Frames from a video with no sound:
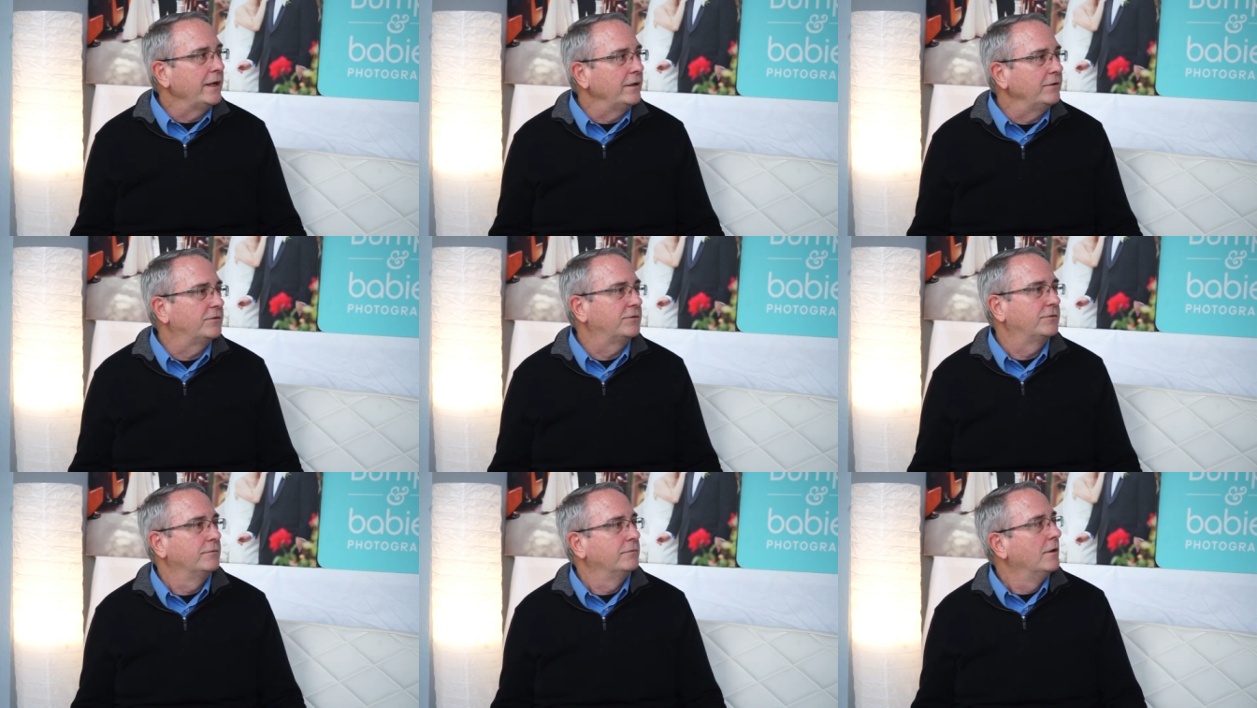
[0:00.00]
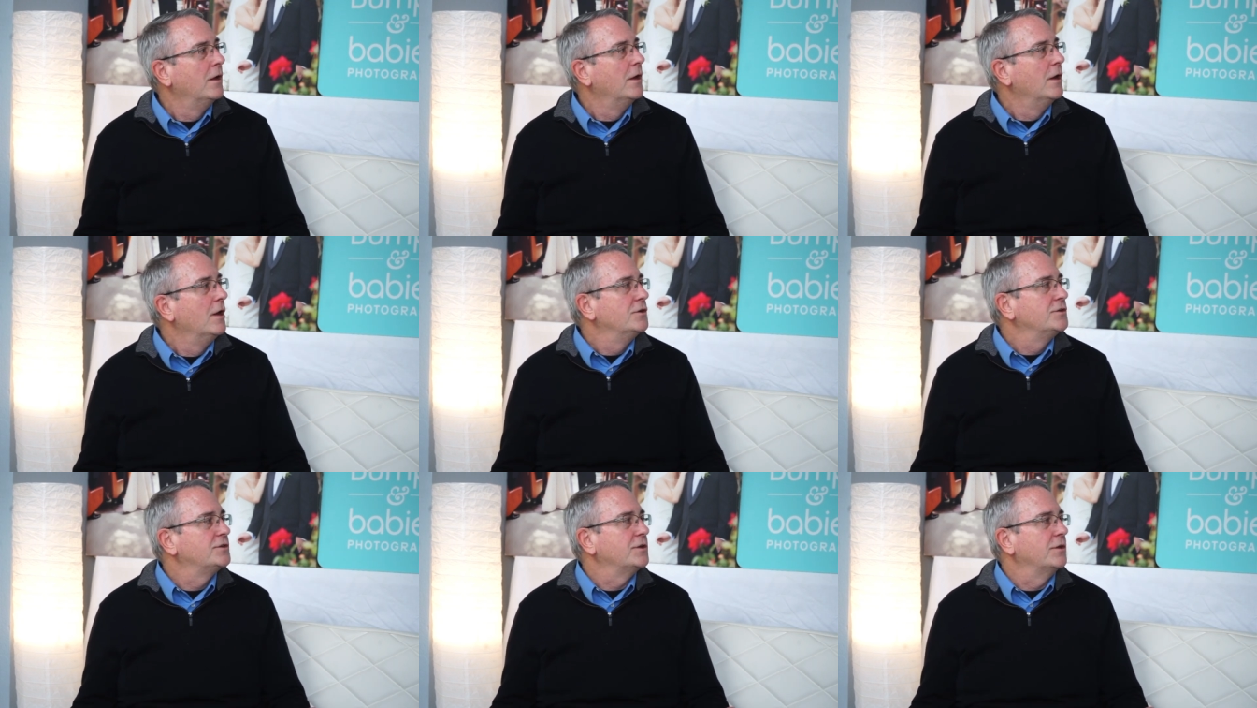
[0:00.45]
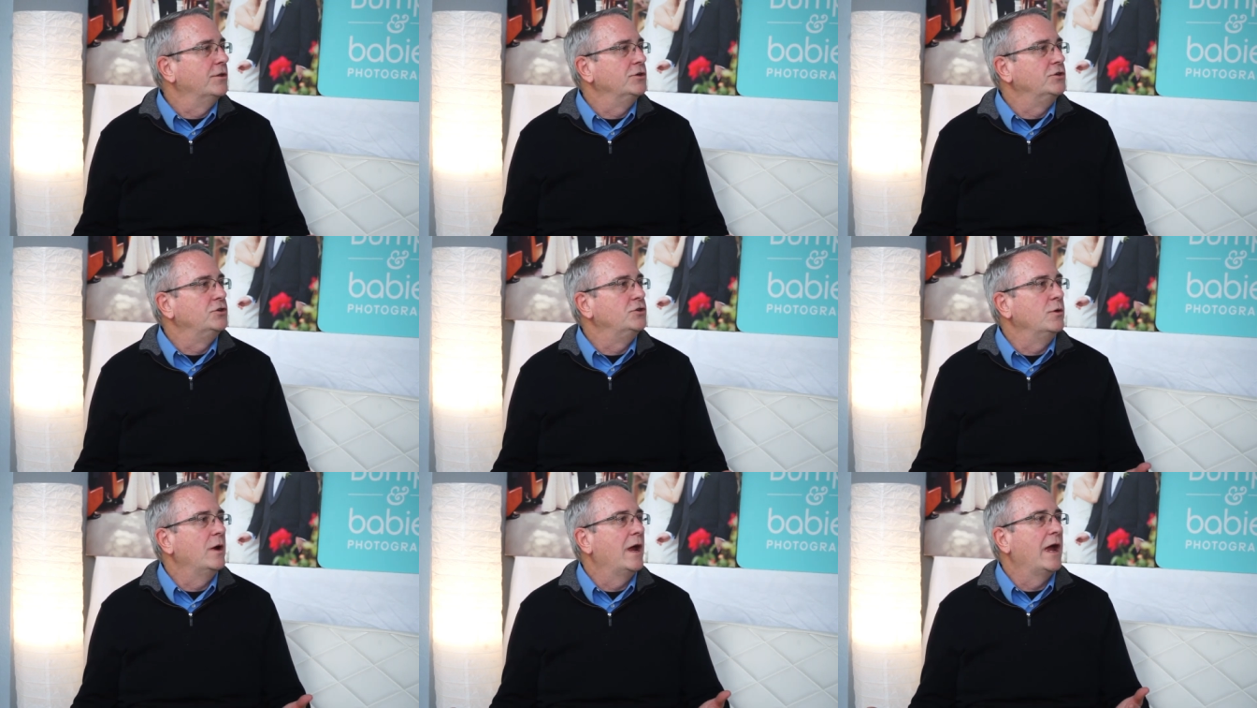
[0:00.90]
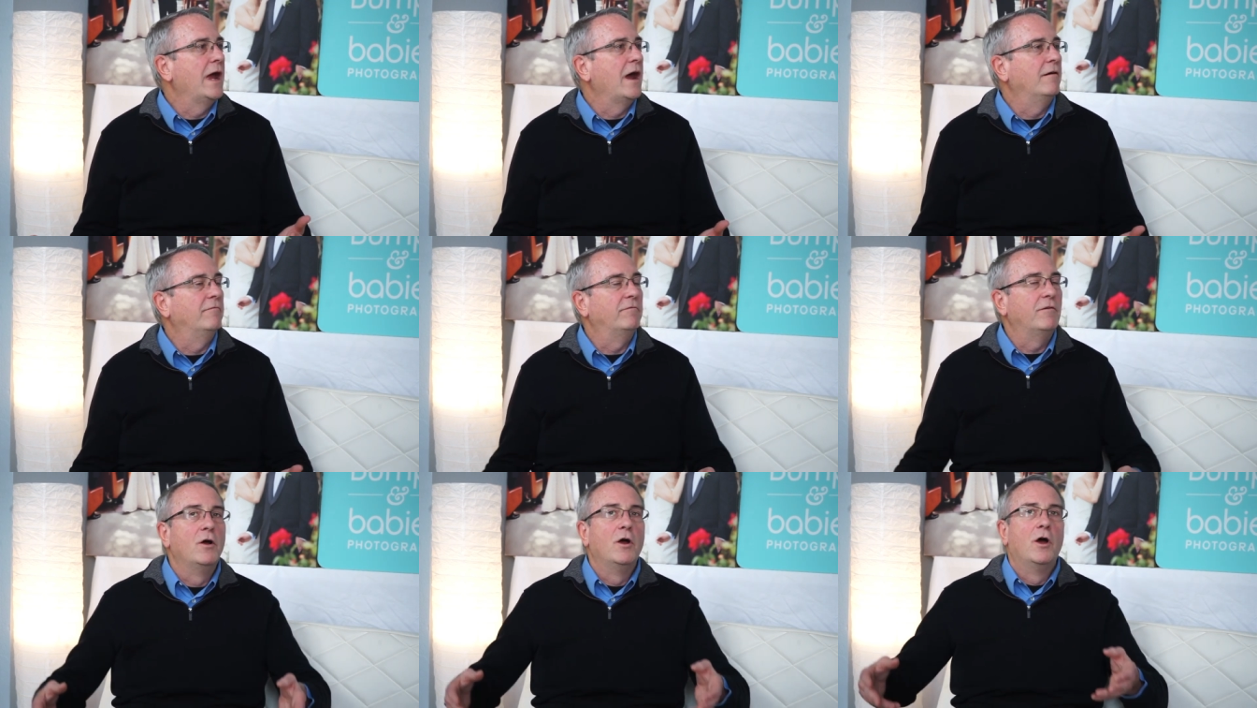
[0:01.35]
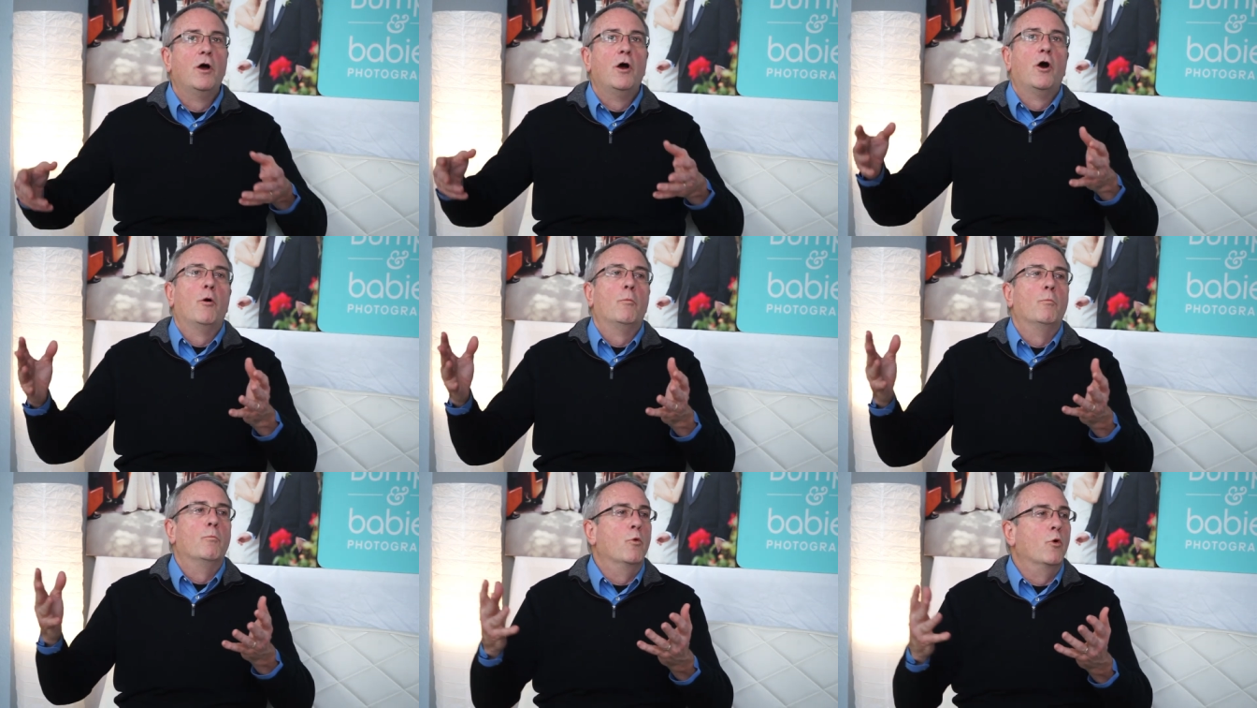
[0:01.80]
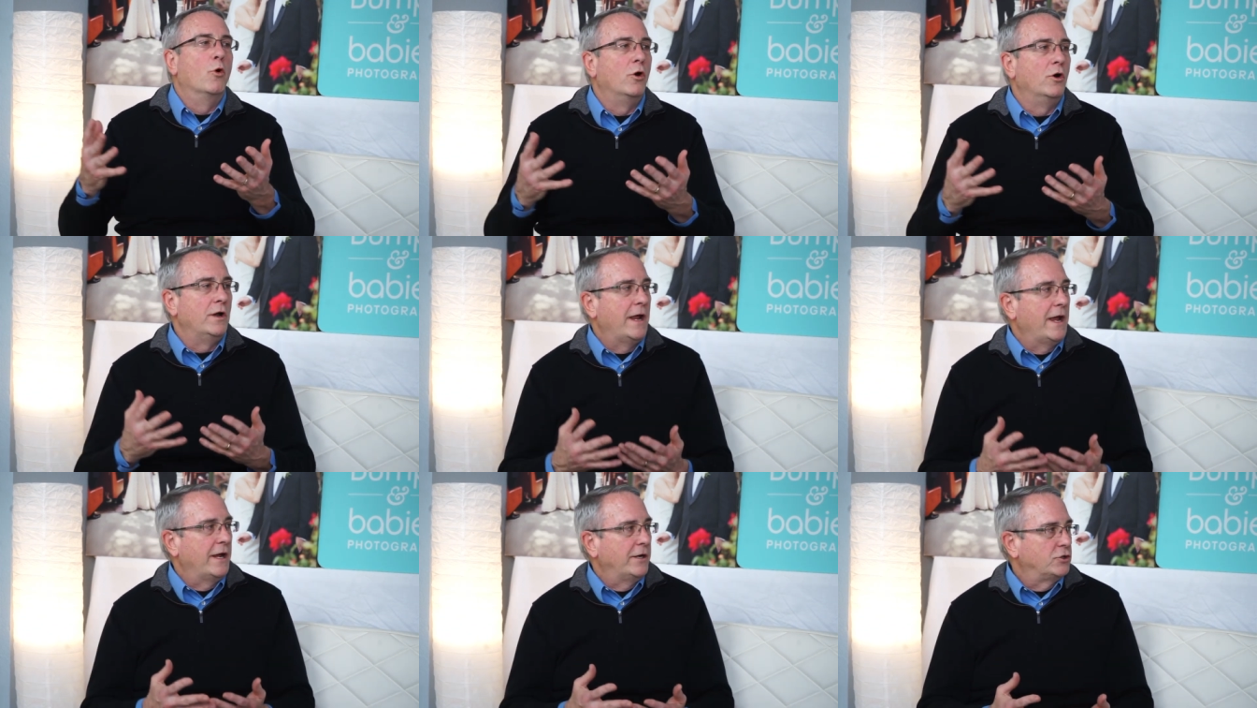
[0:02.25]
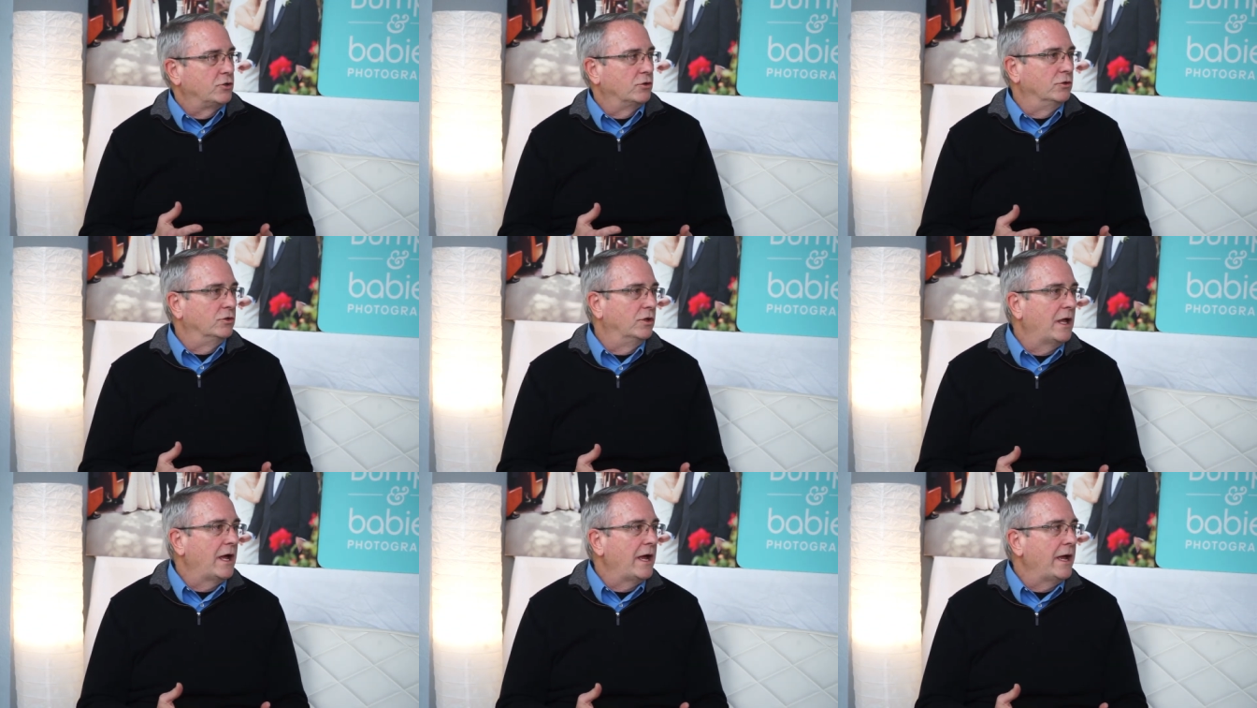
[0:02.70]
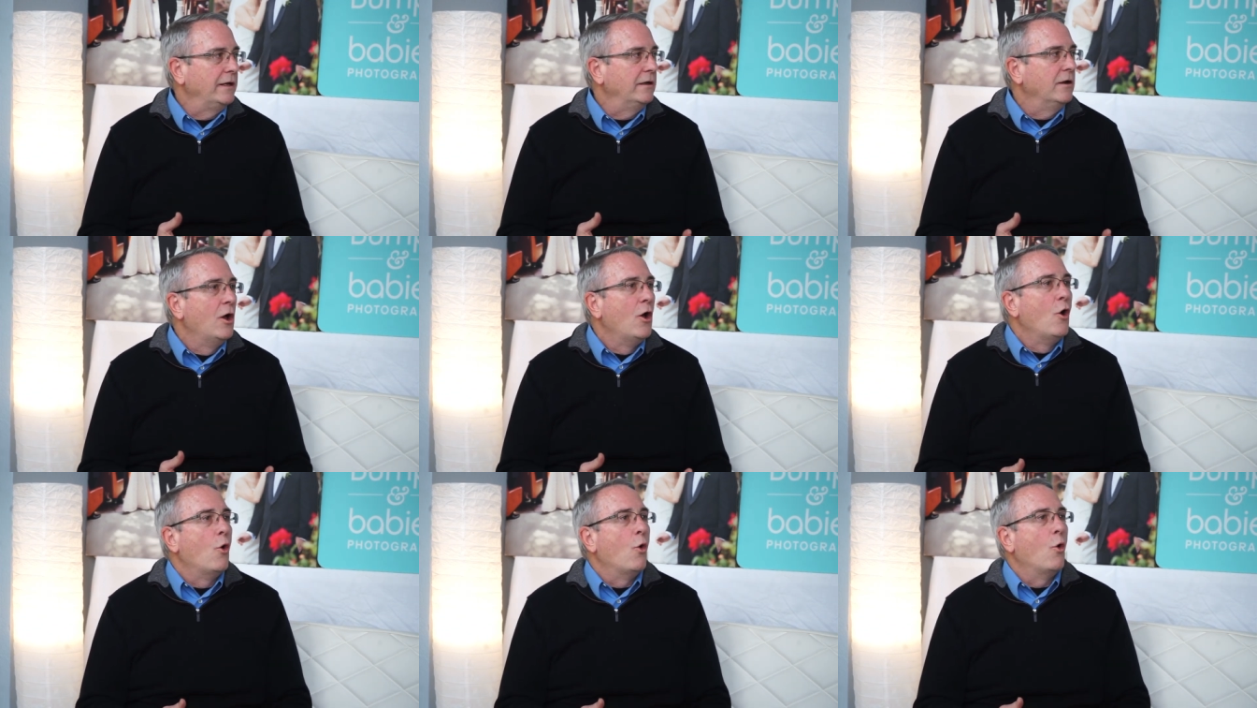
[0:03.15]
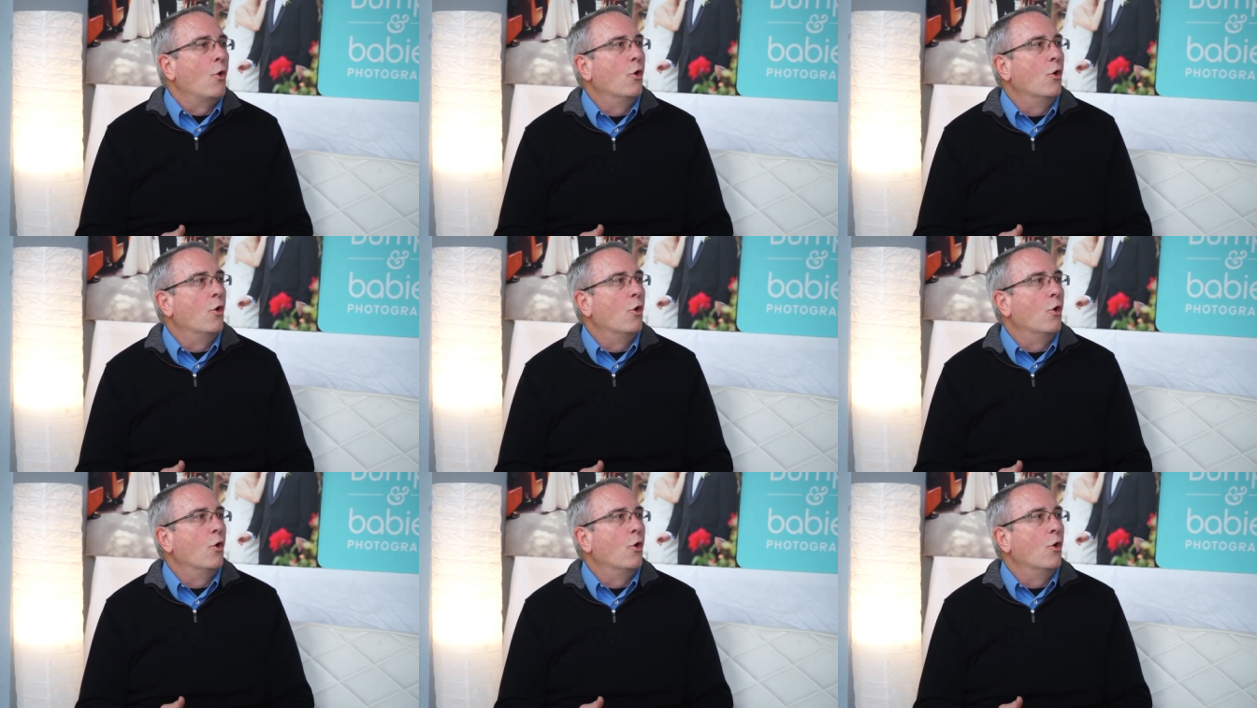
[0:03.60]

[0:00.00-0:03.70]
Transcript: the lights so that you have oh, more natural light